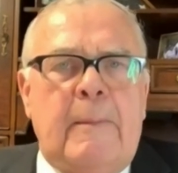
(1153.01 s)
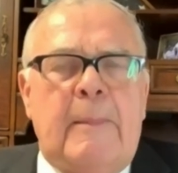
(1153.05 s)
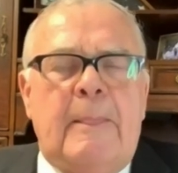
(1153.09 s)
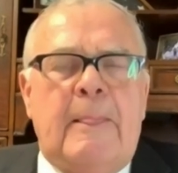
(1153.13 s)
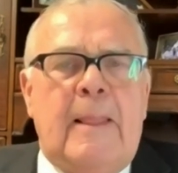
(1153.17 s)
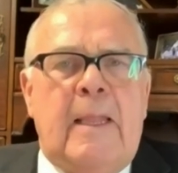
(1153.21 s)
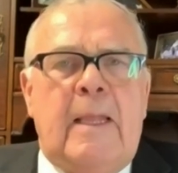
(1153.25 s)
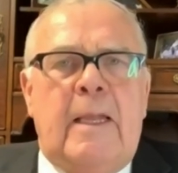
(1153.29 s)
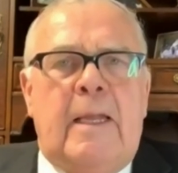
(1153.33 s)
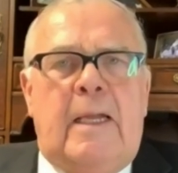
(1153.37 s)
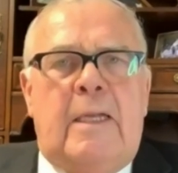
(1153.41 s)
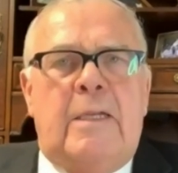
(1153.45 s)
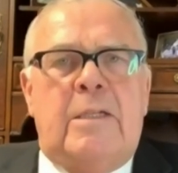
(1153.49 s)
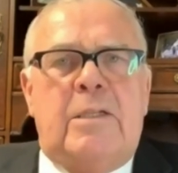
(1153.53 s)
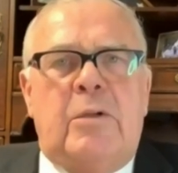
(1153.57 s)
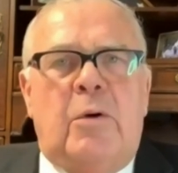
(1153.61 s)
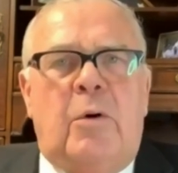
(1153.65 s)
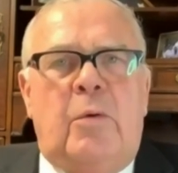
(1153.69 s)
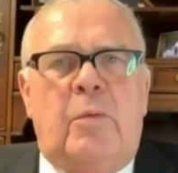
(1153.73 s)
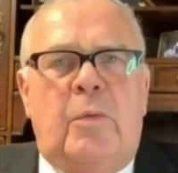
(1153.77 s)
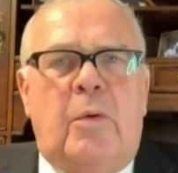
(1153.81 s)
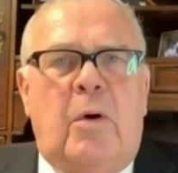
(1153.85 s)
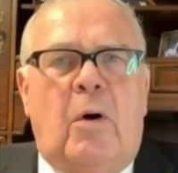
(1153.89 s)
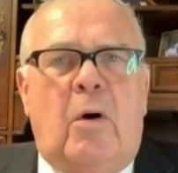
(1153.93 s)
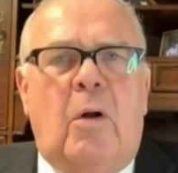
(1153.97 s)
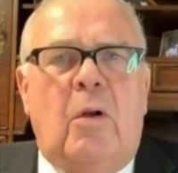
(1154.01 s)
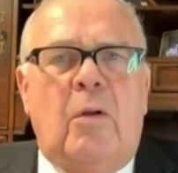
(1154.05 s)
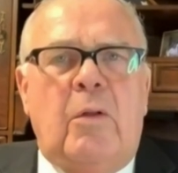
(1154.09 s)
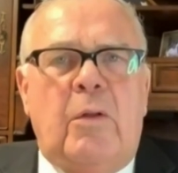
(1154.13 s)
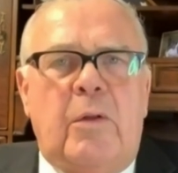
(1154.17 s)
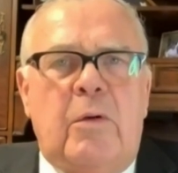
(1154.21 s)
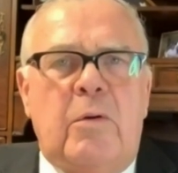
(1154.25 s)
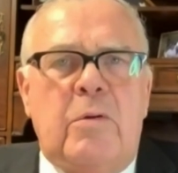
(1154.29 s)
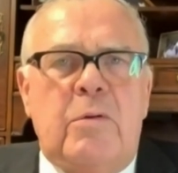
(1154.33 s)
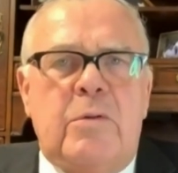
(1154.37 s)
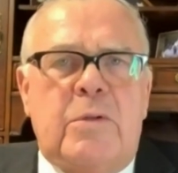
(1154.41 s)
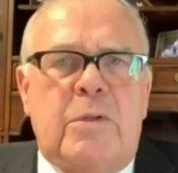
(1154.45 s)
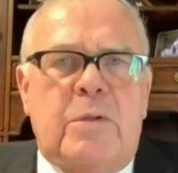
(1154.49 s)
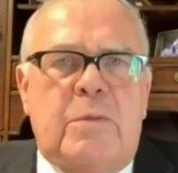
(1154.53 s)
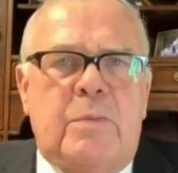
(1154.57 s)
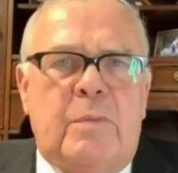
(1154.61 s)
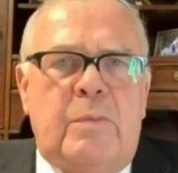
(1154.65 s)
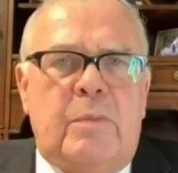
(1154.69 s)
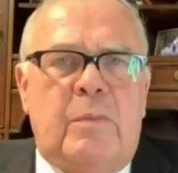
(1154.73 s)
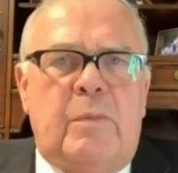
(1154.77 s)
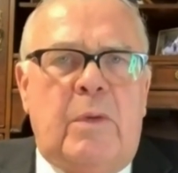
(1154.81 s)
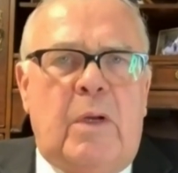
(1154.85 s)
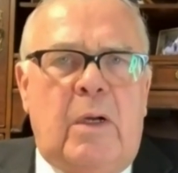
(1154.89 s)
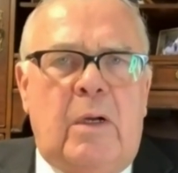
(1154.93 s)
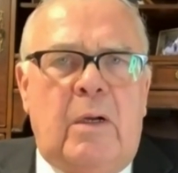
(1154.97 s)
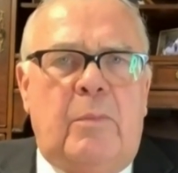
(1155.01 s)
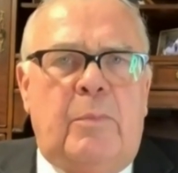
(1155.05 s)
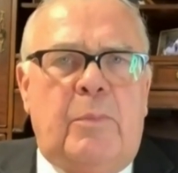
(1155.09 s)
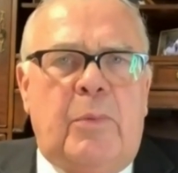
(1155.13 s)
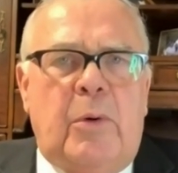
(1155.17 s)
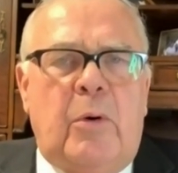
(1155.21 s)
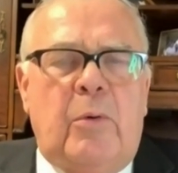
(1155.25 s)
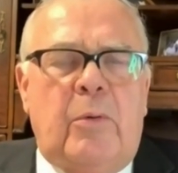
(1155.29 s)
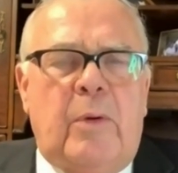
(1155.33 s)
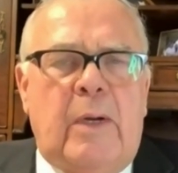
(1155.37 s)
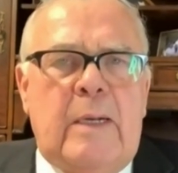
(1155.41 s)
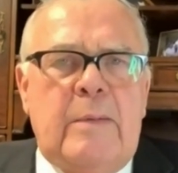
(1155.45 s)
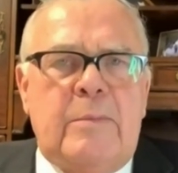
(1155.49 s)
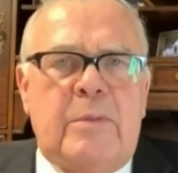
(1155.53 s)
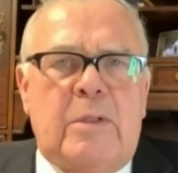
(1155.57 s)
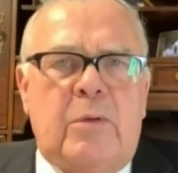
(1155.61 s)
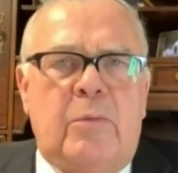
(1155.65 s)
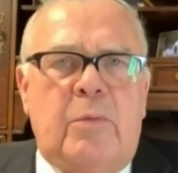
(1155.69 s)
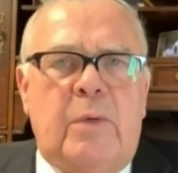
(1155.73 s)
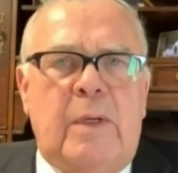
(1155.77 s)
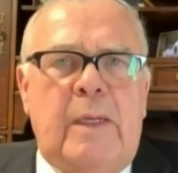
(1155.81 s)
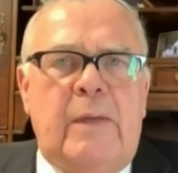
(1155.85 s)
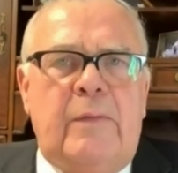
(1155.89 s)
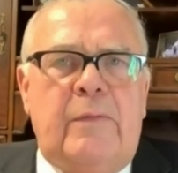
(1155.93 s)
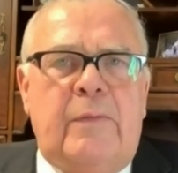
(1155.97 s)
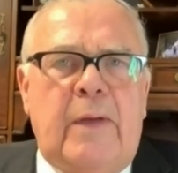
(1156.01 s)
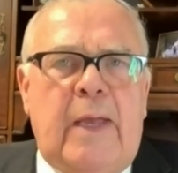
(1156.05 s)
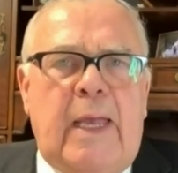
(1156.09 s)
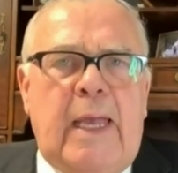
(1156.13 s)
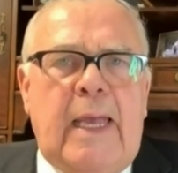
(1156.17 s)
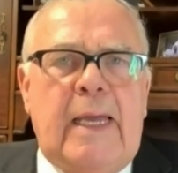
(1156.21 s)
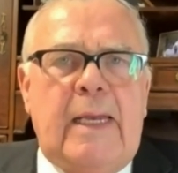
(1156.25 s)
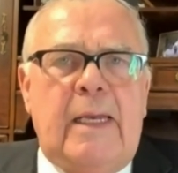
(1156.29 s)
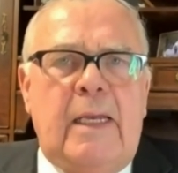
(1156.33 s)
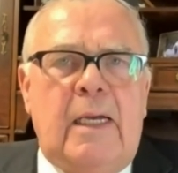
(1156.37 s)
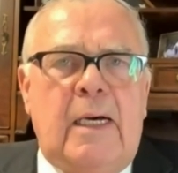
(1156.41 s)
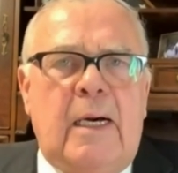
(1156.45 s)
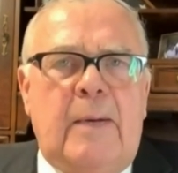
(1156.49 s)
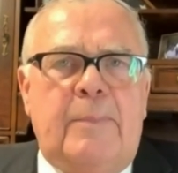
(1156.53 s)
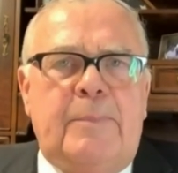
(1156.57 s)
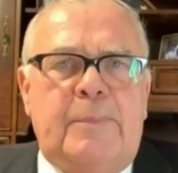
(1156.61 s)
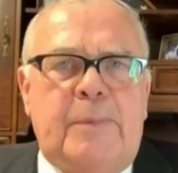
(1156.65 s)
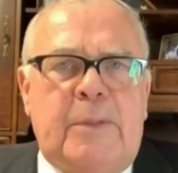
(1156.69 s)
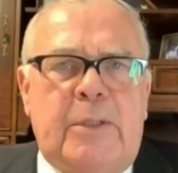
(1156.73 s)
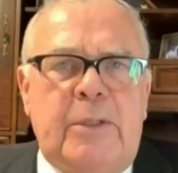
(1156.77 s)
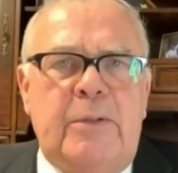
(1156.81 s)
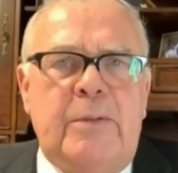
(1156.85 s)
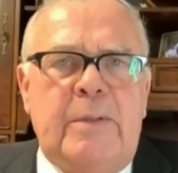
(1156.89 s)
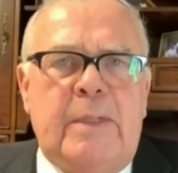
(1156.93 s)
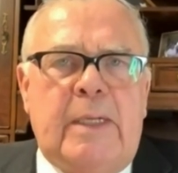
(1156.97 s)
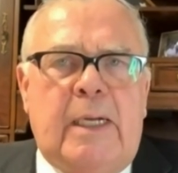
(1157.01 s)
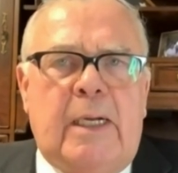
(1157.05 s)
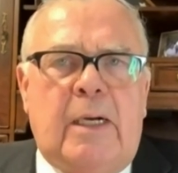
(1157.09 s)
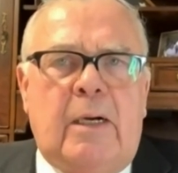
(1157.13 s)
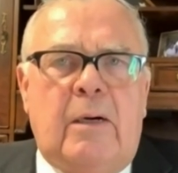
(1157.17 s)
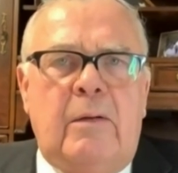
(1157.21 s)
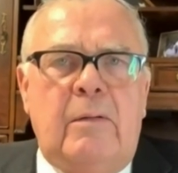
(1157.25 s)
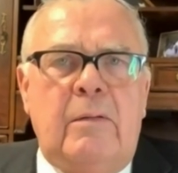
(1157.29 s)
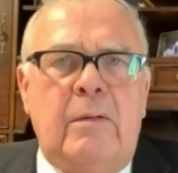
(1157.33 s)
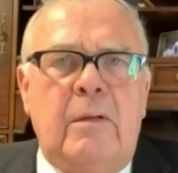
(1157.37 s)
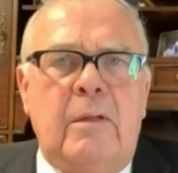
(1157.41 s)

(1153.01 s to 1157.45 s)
Okay. And so all of those programs that we've had up to now